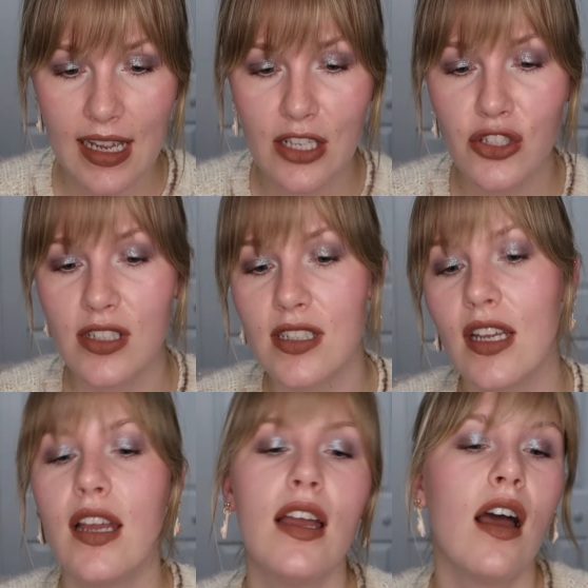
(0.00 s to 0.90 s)
It's just
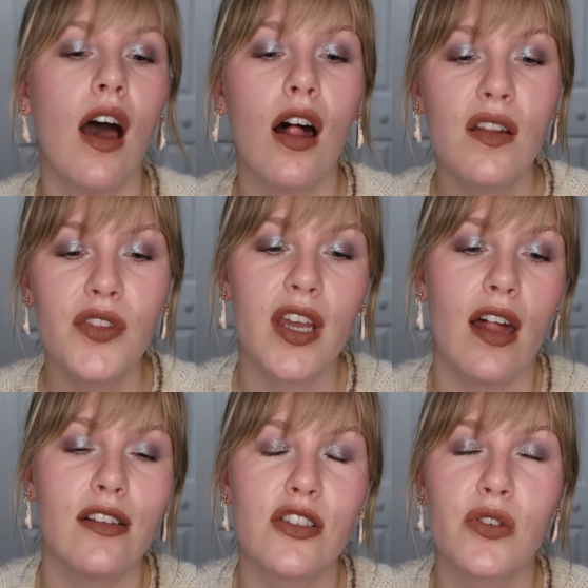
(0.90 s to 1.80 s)
all of the
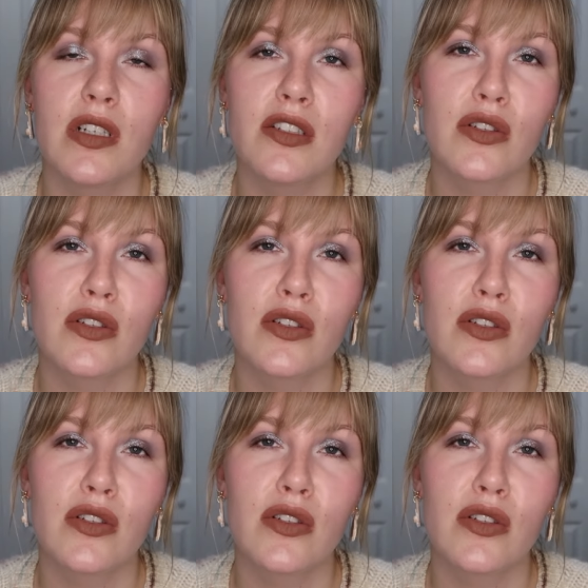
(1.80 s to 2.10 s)
color stories,